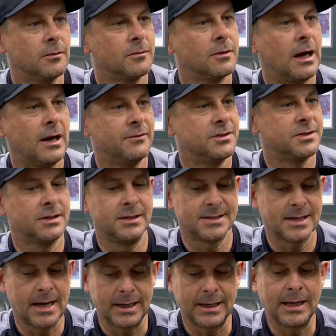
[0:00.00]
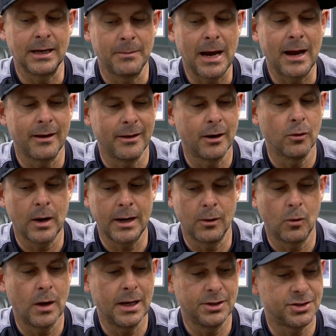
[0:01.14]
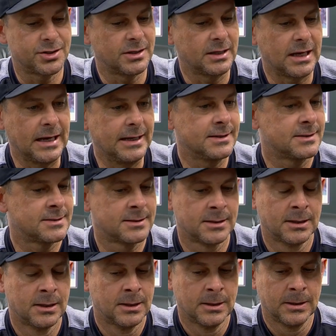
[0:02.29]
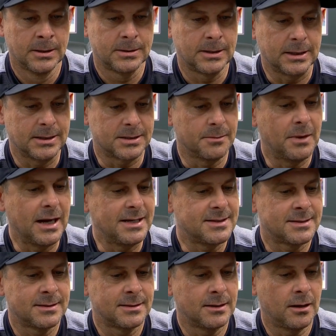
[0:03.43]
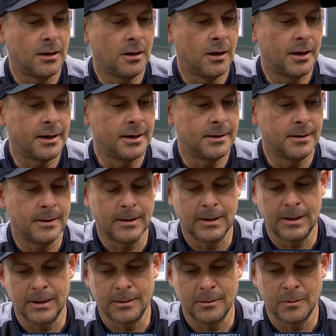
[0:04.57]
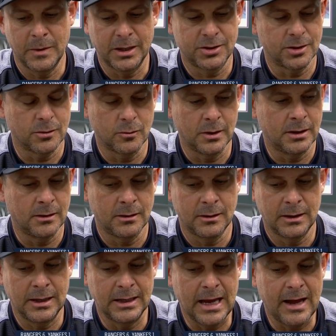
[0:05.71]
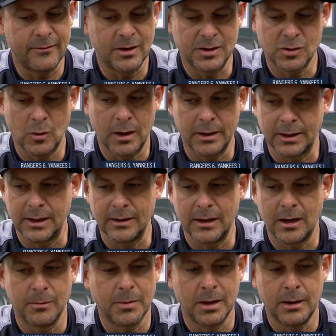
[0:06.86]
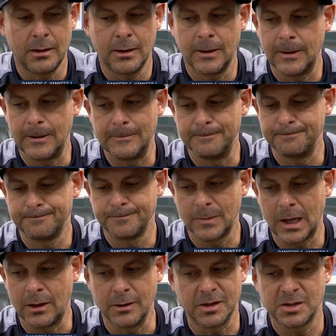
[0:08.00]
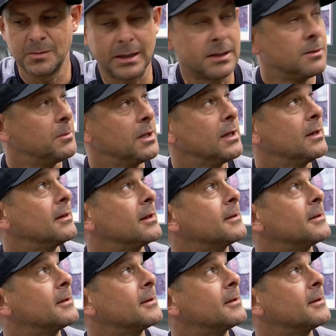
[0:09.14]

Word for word: obviously decided to get him out of there right away just in case, to get some ice on it, make sure we didn't have any swelling in there, but I don't expect it to be anything.